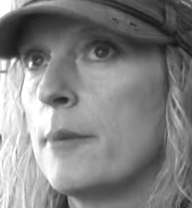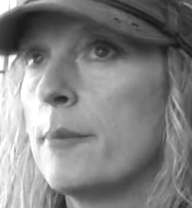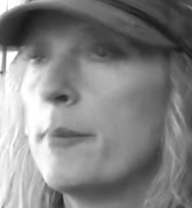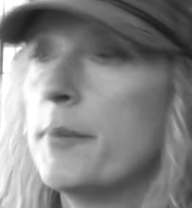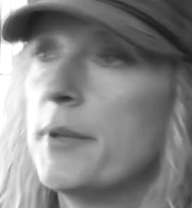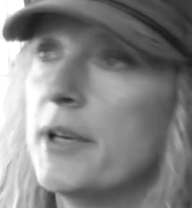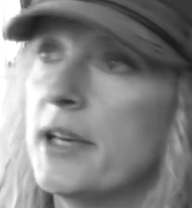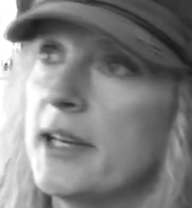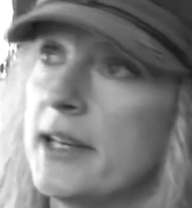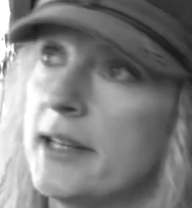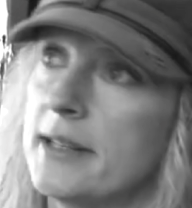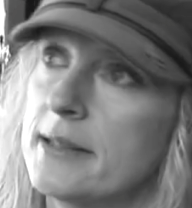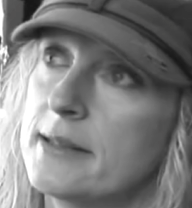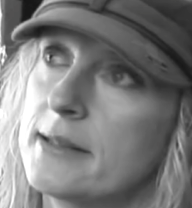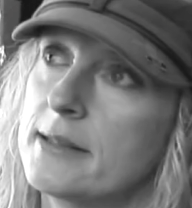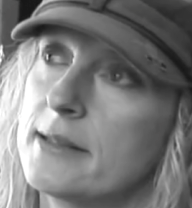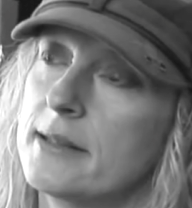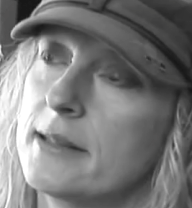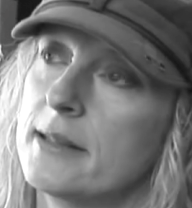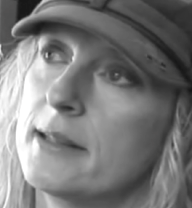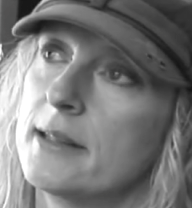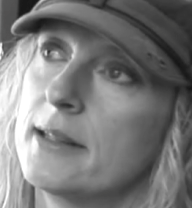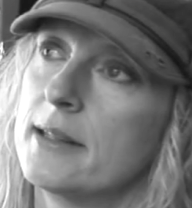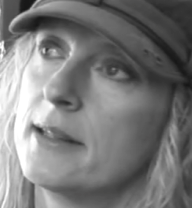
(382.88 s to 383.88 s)
but it's,
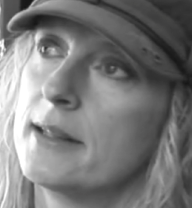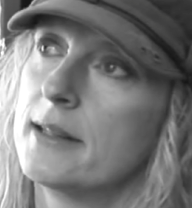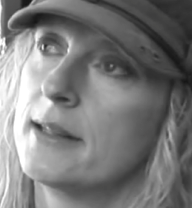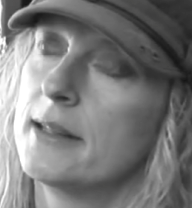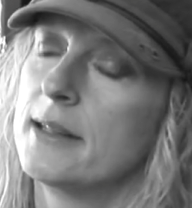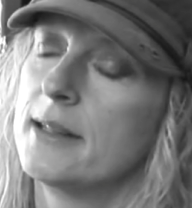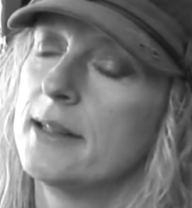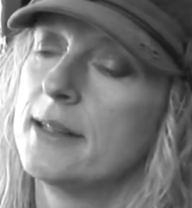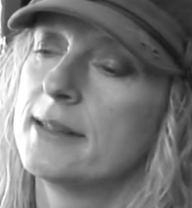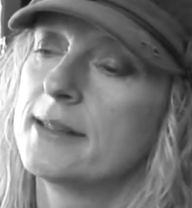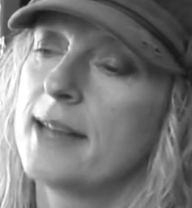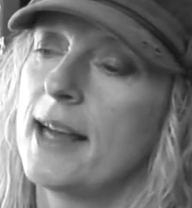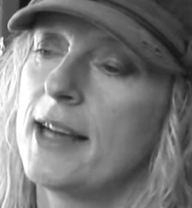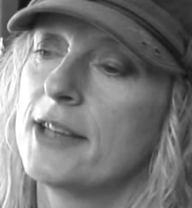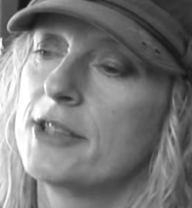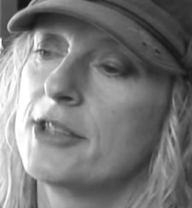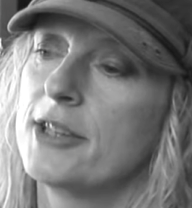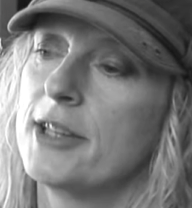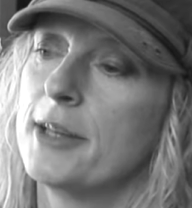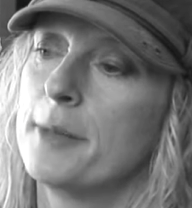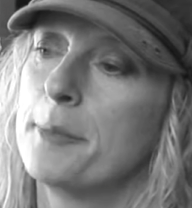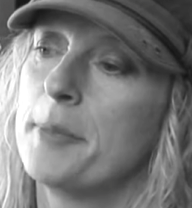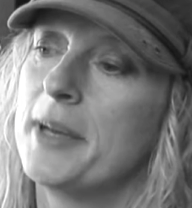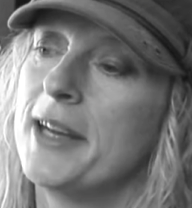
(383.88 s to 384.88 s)
it's
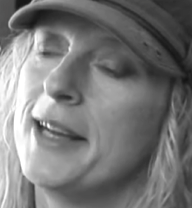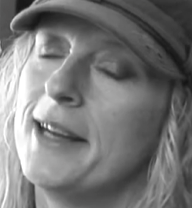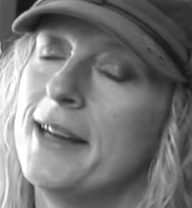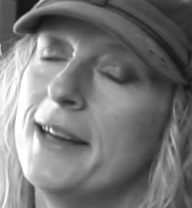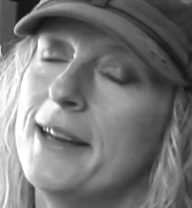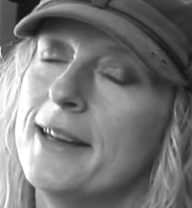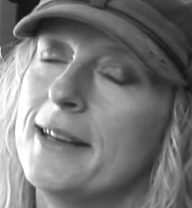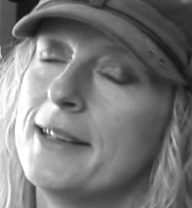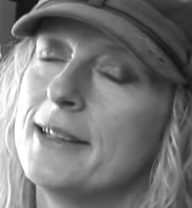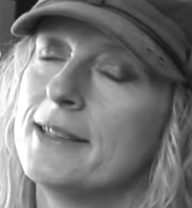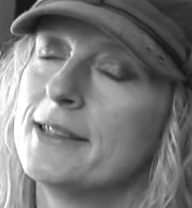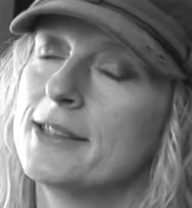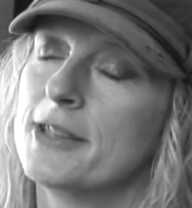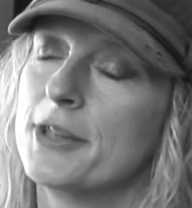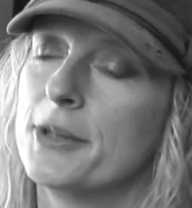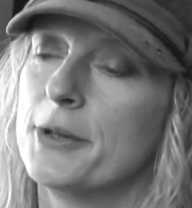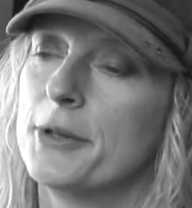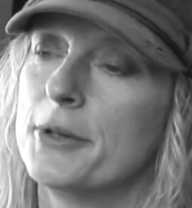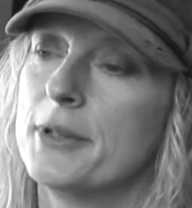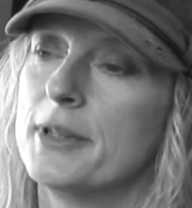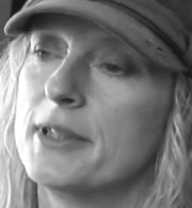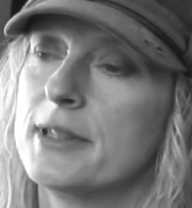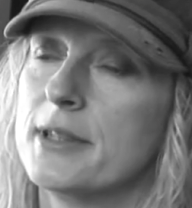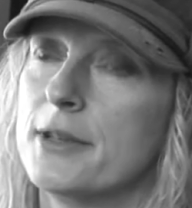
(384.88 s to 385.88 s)
actually appealing
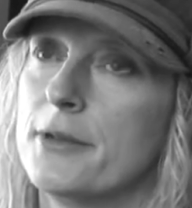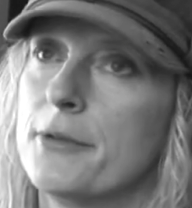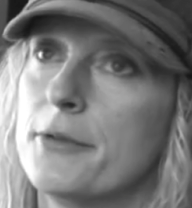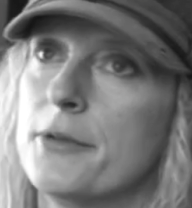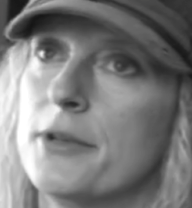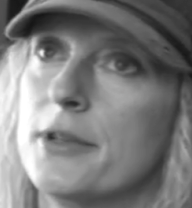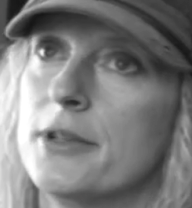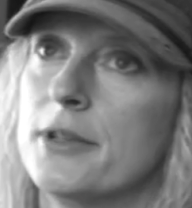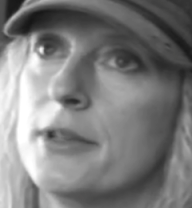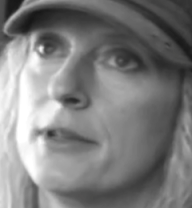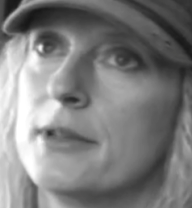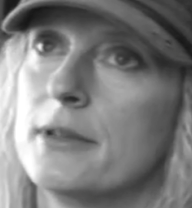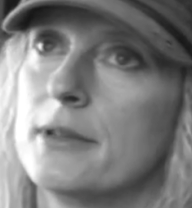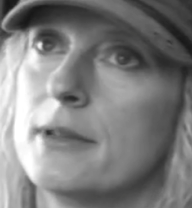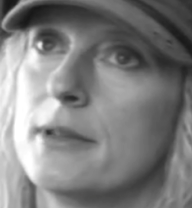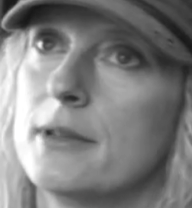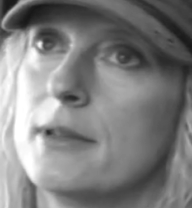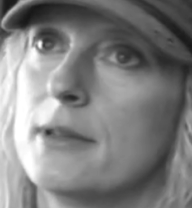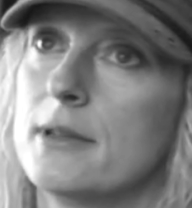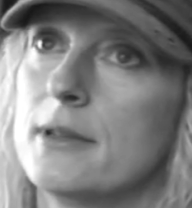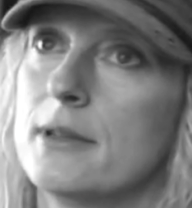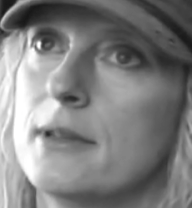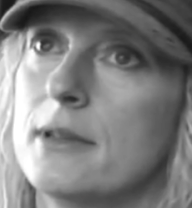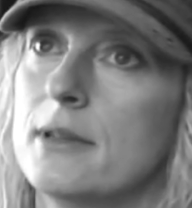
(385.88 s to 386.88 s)
to a different
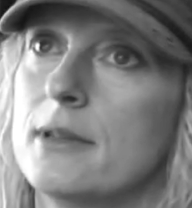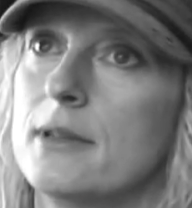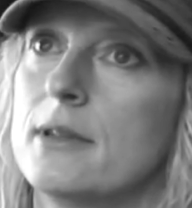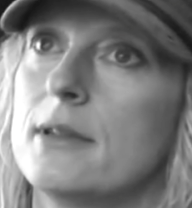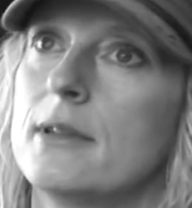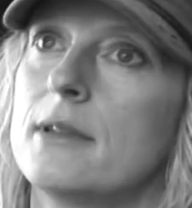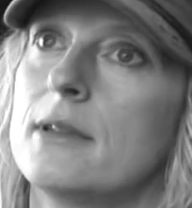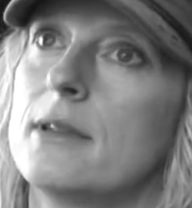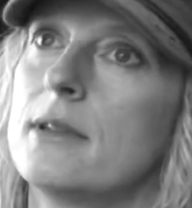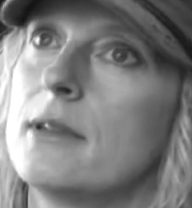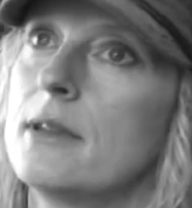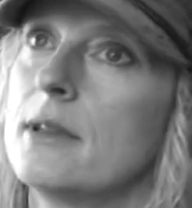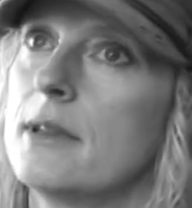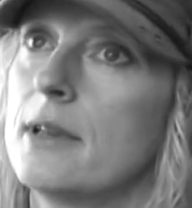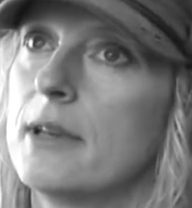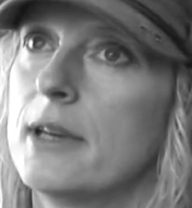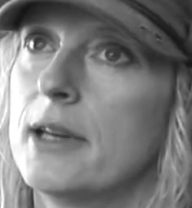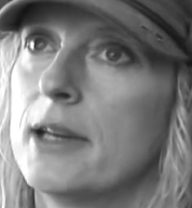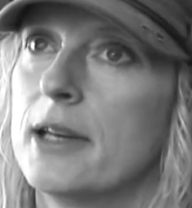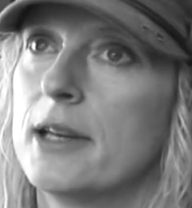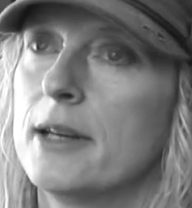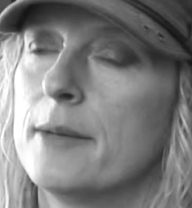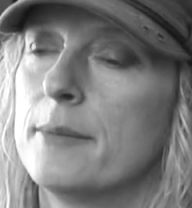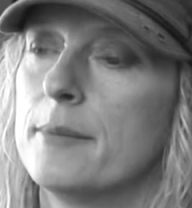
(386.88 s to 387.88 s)

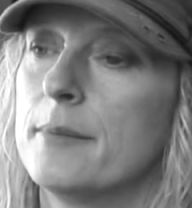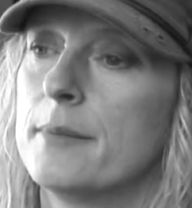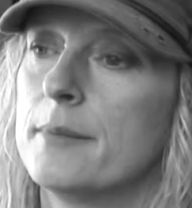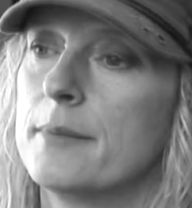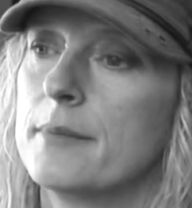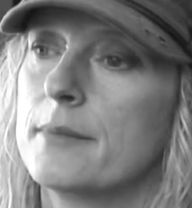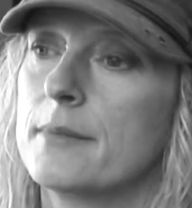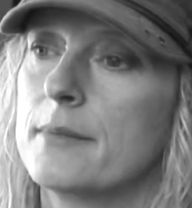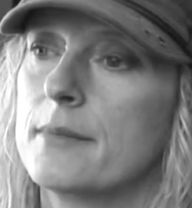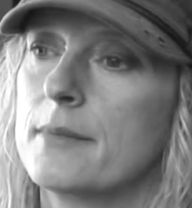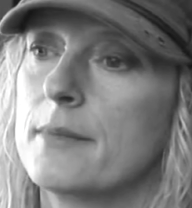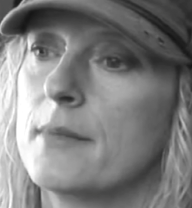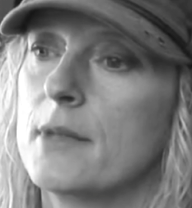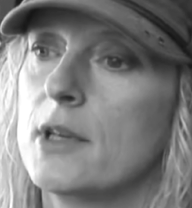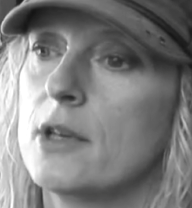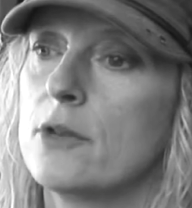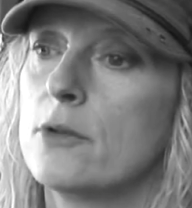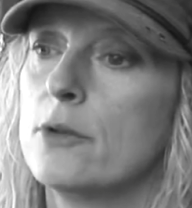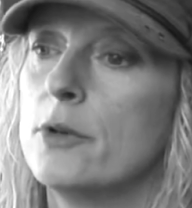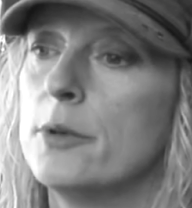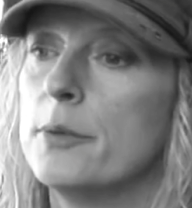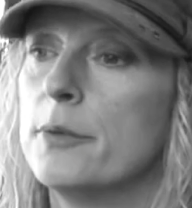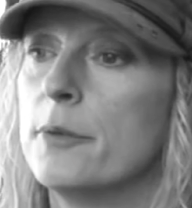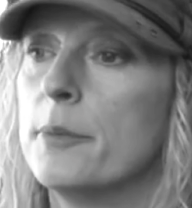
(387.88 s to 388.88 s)
um,
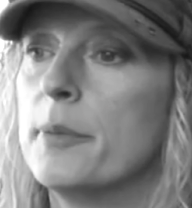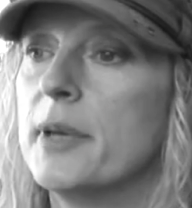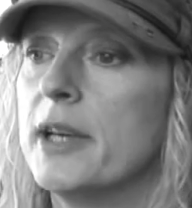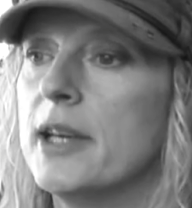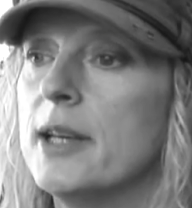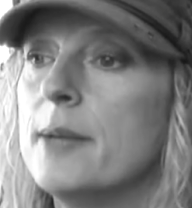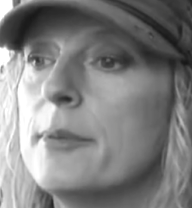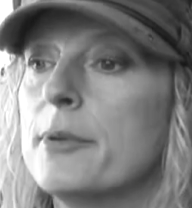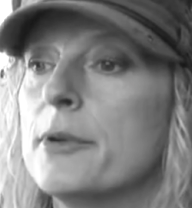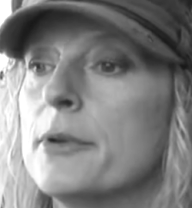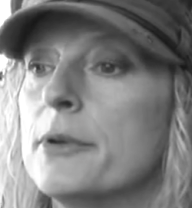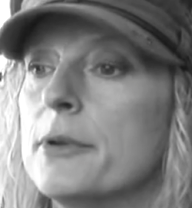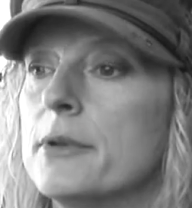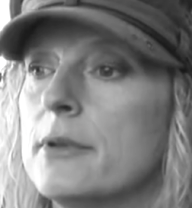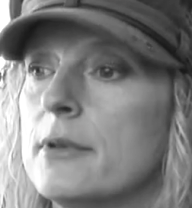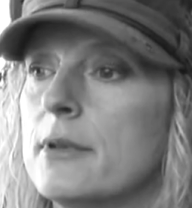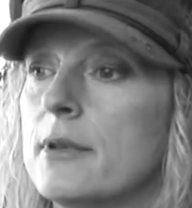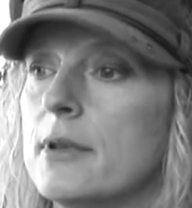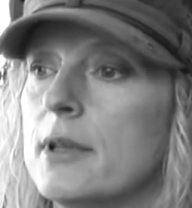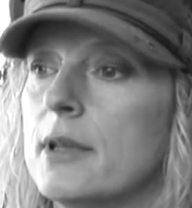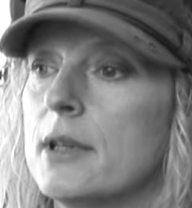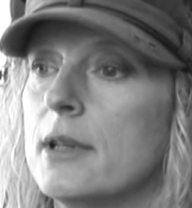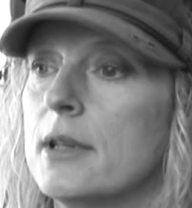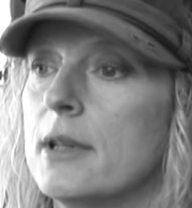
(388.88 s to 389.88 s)
group of people
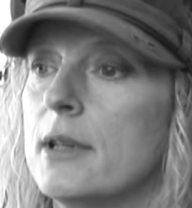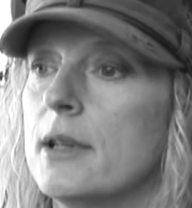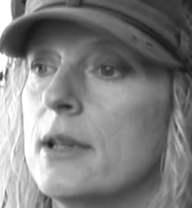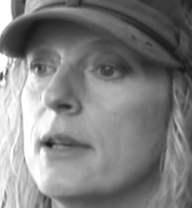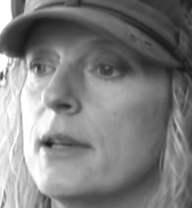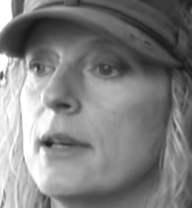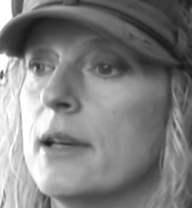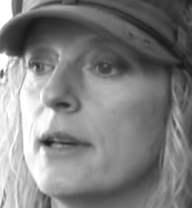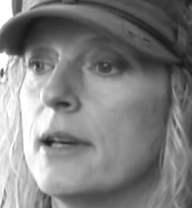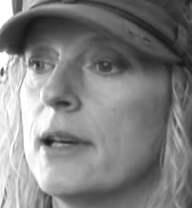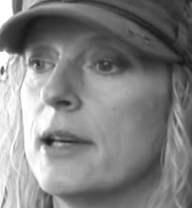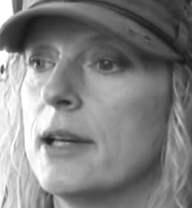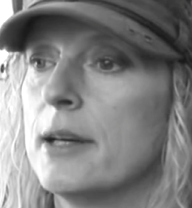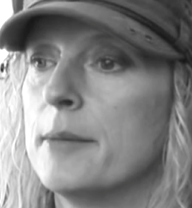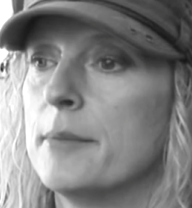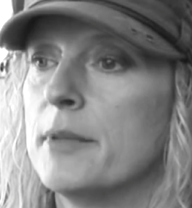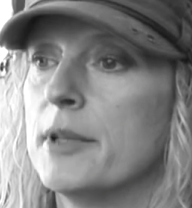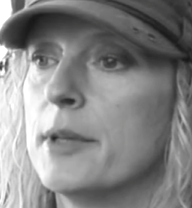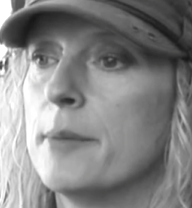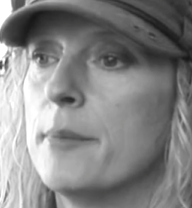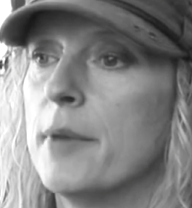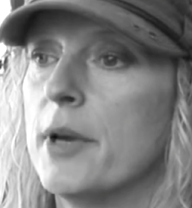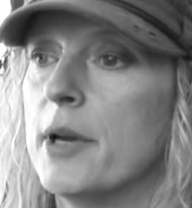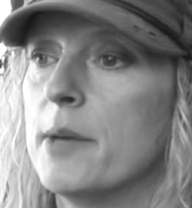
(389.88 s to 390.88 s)
um,
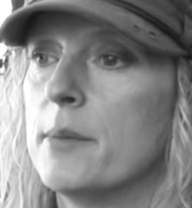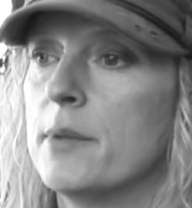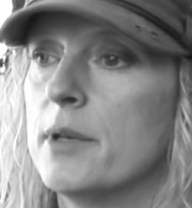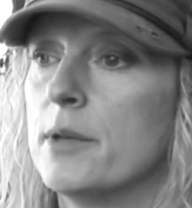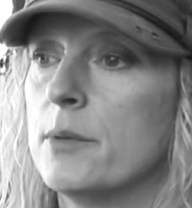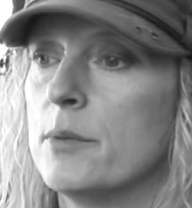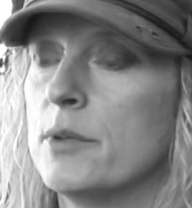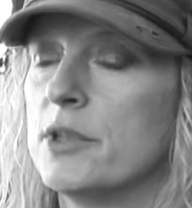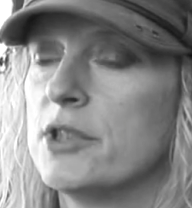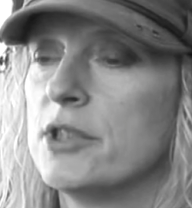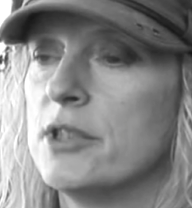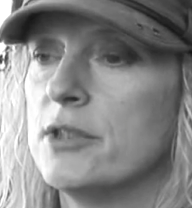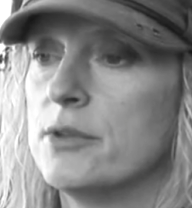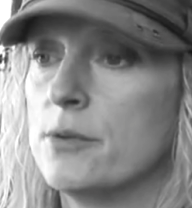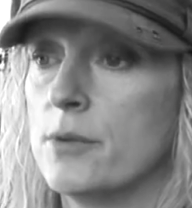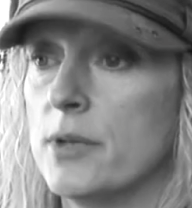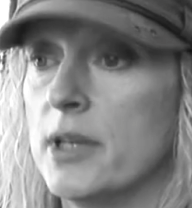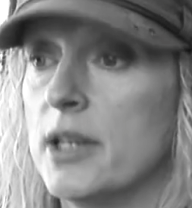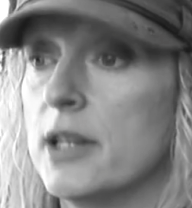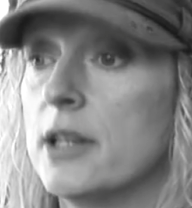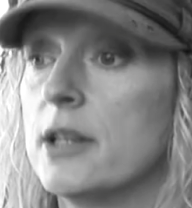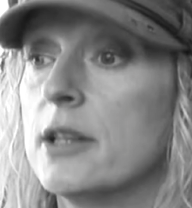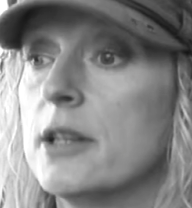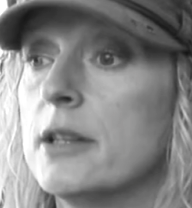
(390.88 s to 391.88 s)
at the moment, which is
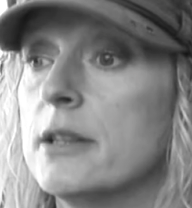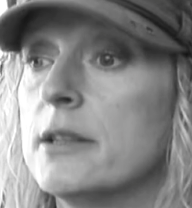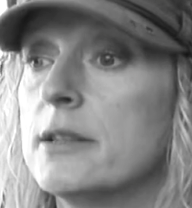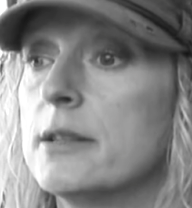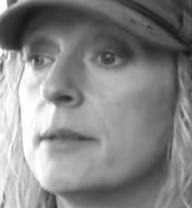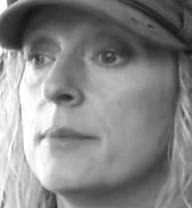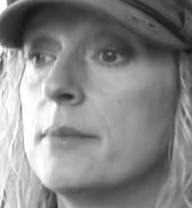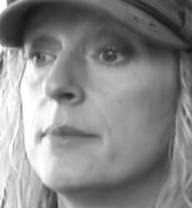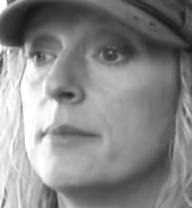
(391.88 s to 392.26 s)
really good.